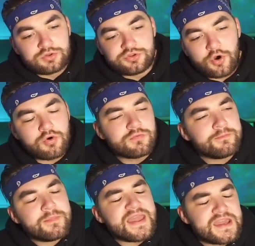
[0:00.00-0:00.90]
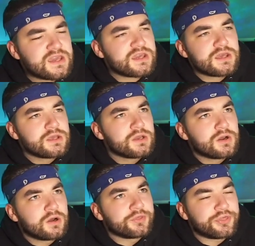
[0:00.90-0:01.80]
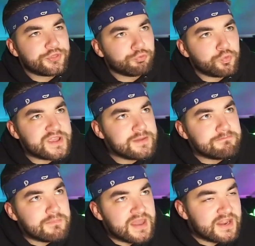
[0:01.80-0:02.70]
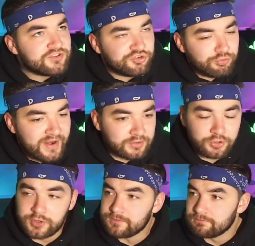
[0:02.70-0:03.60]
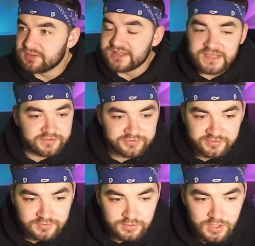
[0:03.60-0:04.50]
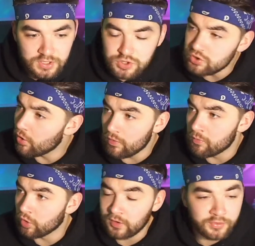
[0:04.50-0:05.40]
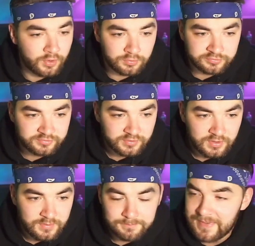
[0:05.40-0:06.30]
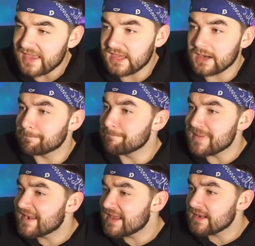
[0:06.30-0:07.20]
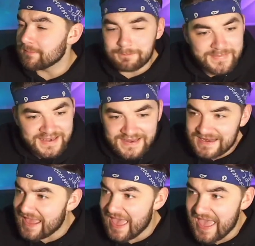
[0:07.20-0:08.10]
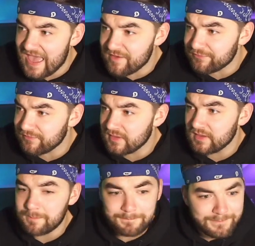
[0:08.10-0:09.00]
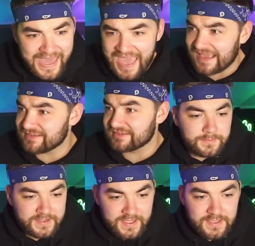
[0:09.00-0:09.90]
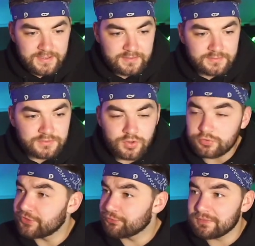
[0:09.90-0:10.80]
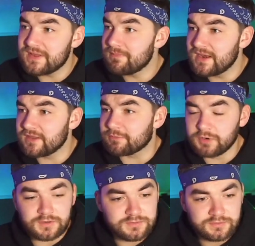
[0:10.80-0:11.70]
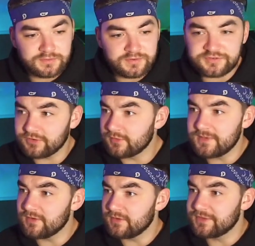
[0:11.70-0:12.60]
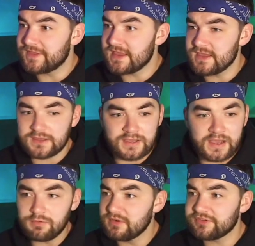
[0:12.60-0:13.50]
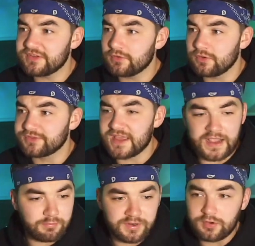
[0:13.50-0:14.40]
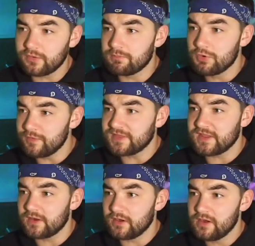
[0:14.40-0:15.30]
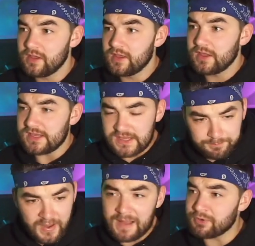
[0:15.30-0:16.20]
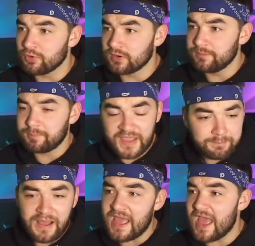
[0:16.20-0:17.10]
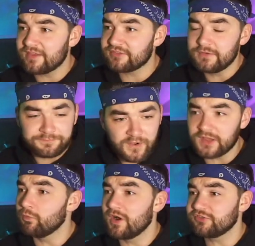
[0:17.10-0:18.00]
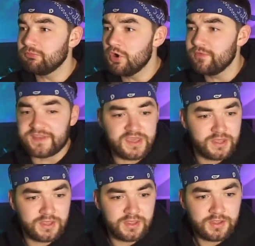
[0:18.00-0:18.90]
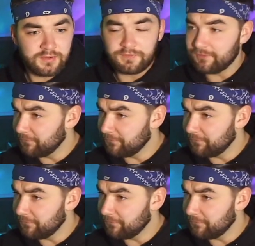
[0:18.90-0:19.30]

Don't make a three minute trailer, please. No more of those. Make it a minute, minute and a half max. Okay? No three minutes, bro. You're showing me the whole thing. I don't want to see the whole thing. I want to go to the movie theater, eat popcorn, pick my ass, and fucking watch the movie. For the